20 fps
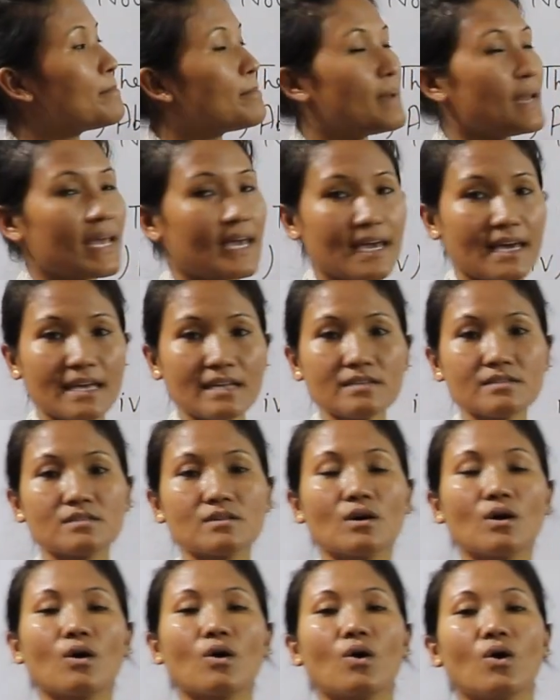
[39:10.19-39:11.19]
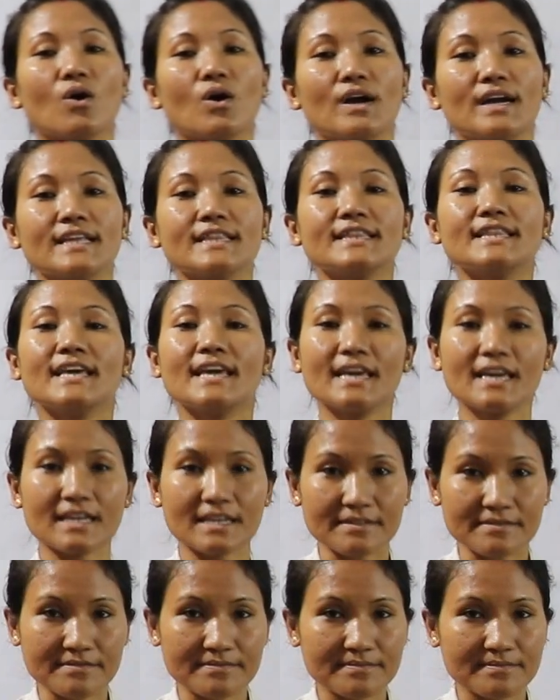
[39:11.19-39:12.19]
place or
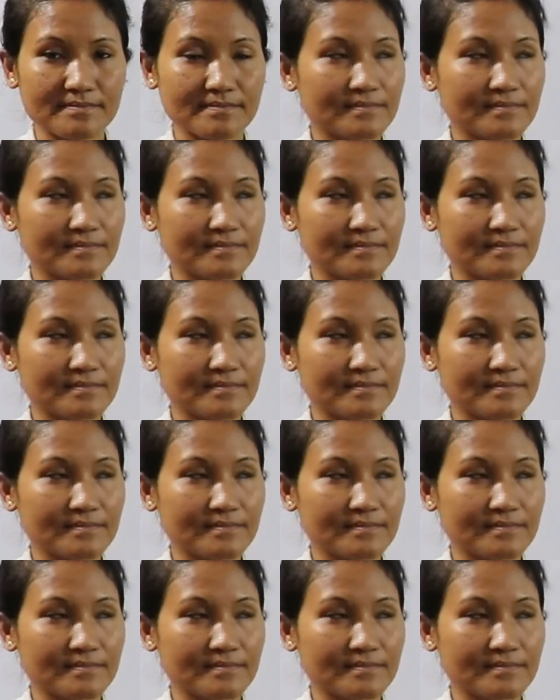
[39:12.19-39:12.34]
thing.